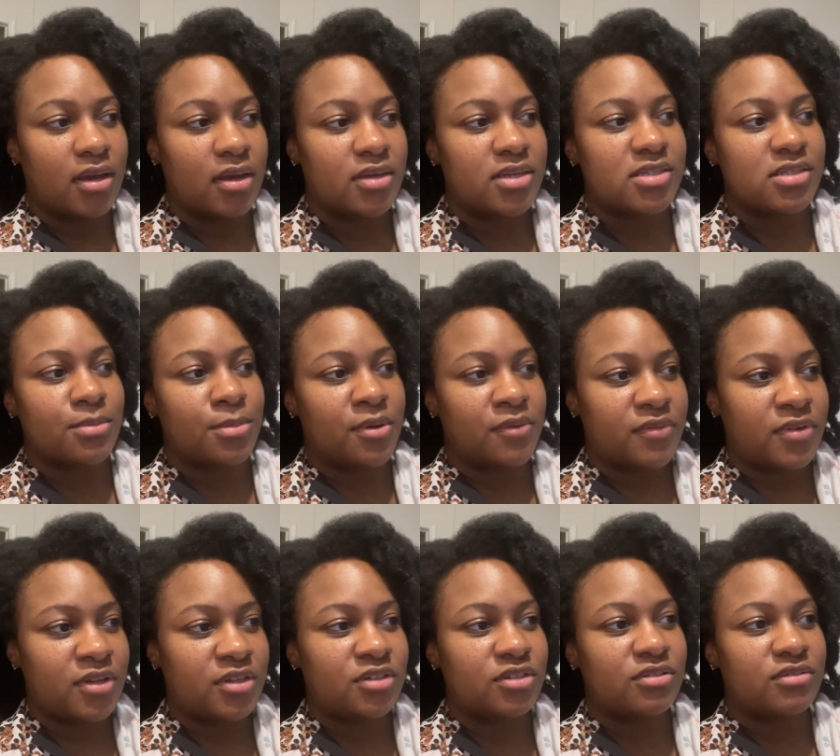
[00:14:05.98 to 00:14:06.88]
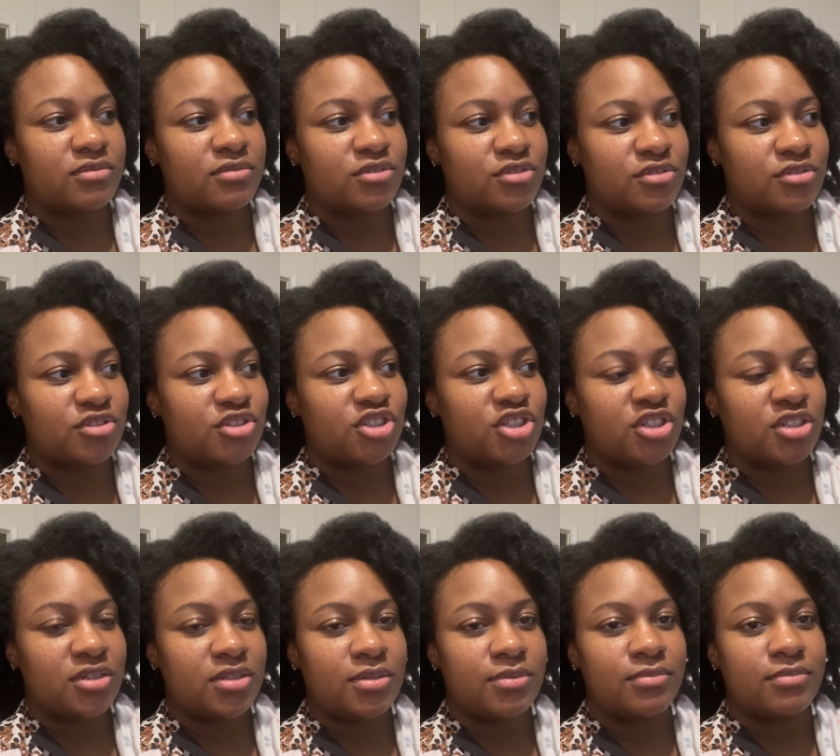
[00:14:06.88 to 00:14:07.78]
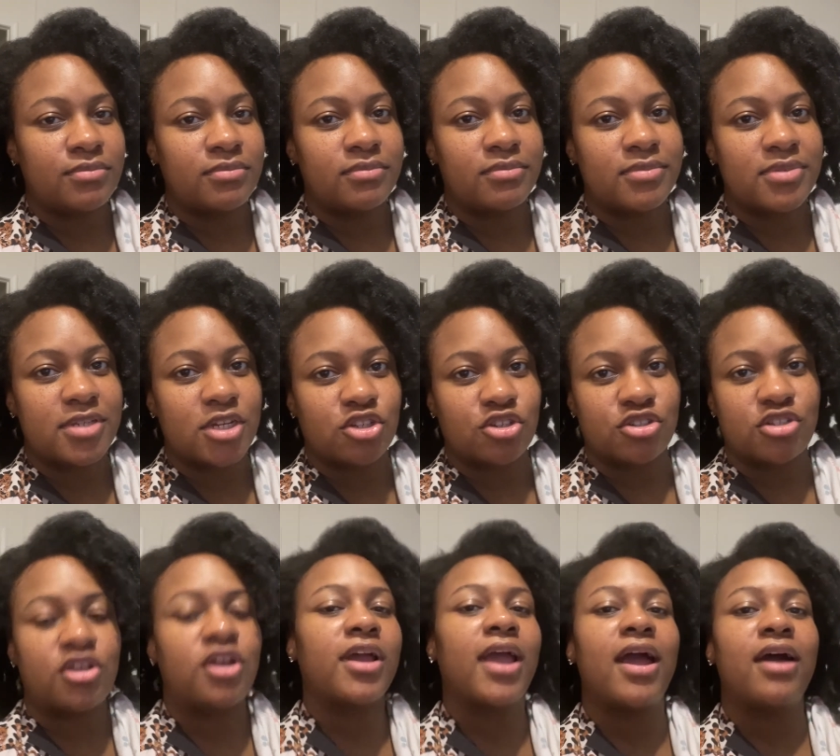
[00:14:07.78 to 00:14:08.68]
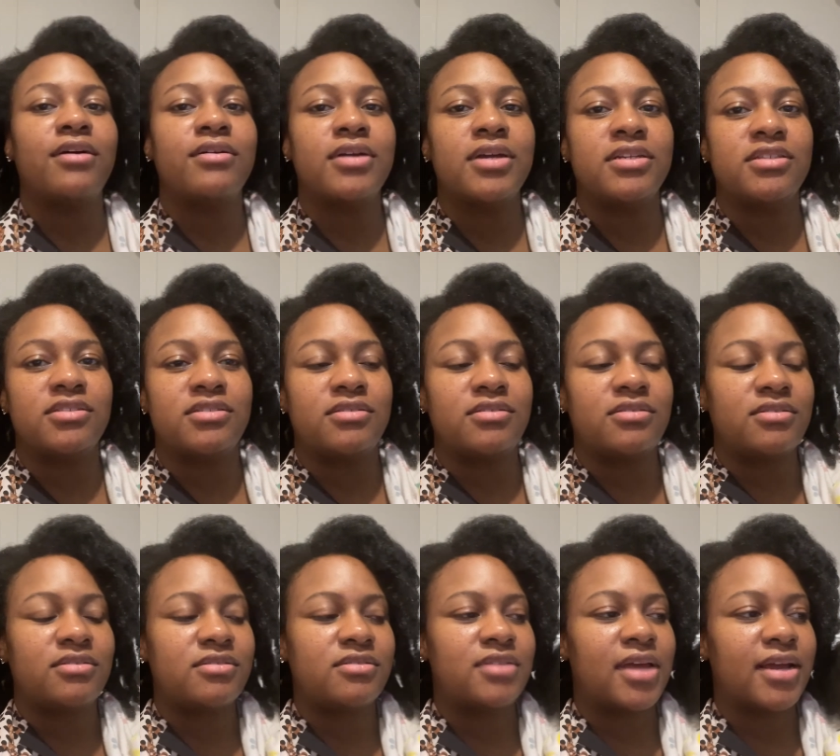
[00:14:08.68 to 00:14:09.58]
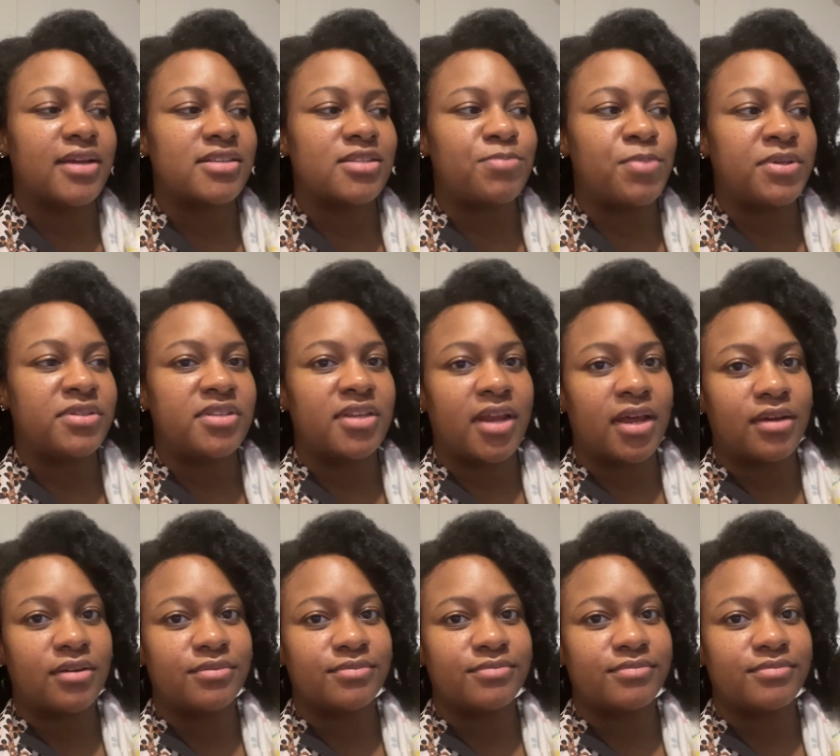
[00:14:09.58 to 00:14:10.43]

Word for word: some of it she sticks her tongue out and, like, spits it out